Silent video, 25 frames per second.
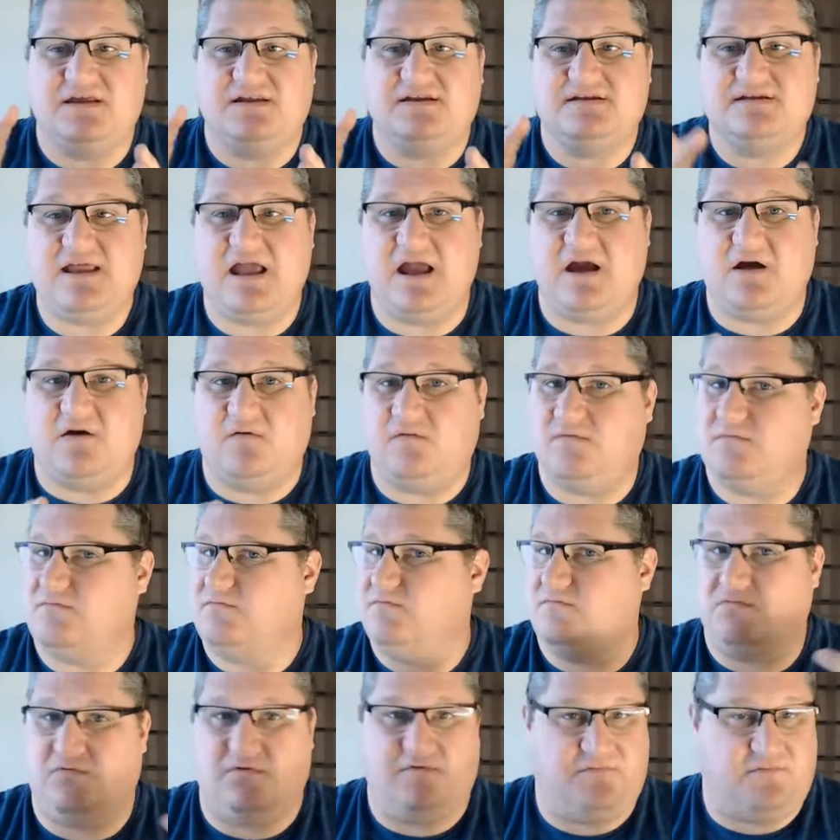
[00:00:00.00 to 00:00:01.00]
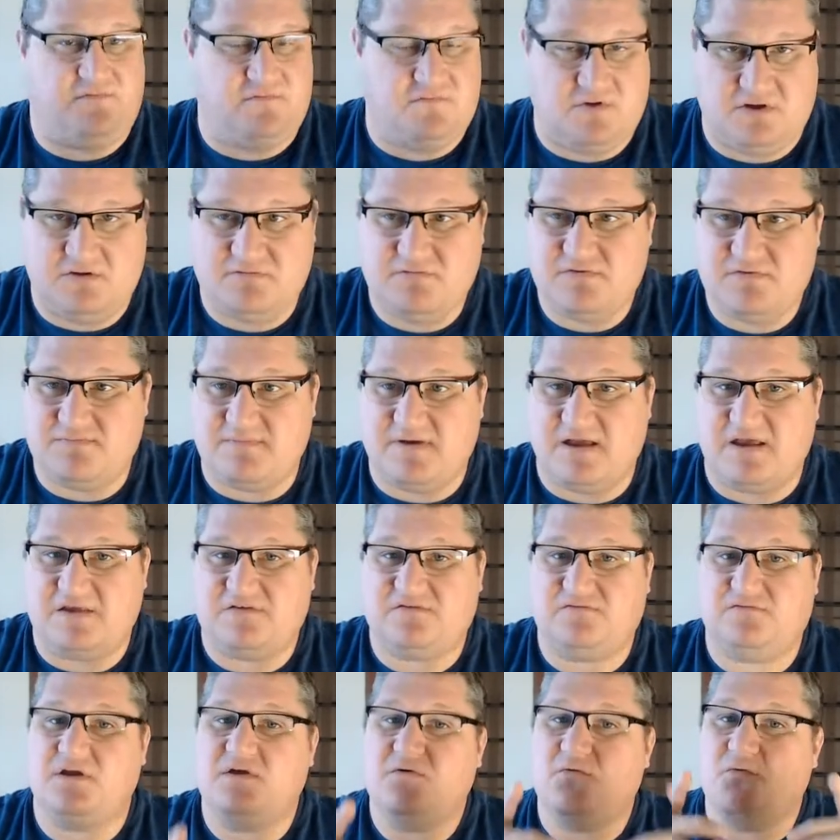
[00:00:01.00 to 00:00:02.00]
Now, we're familiar with
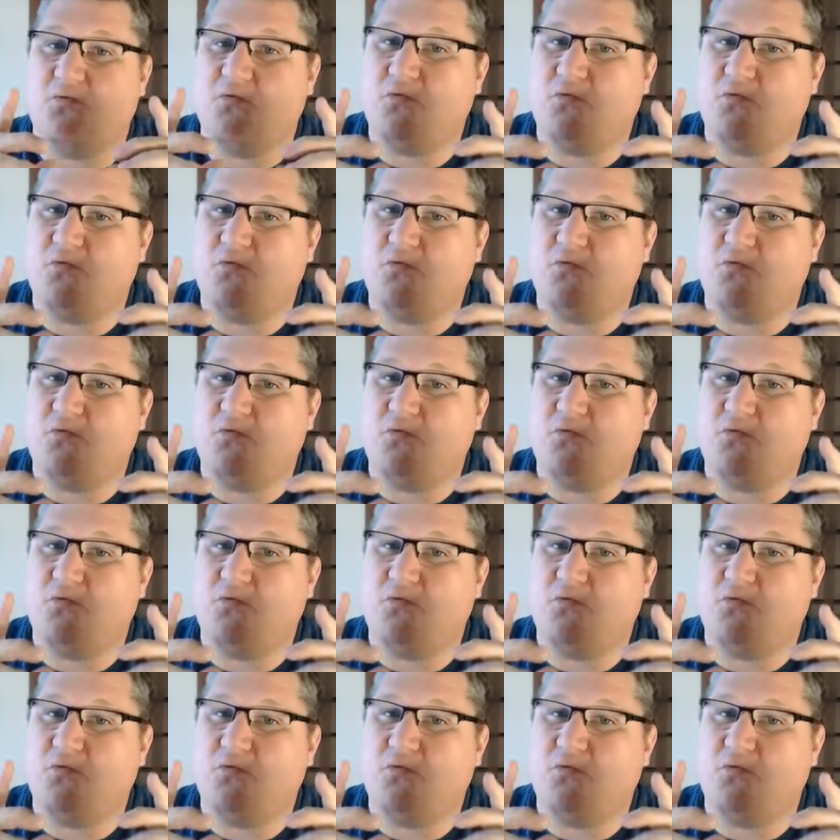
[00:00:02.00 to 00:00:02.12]
mastery.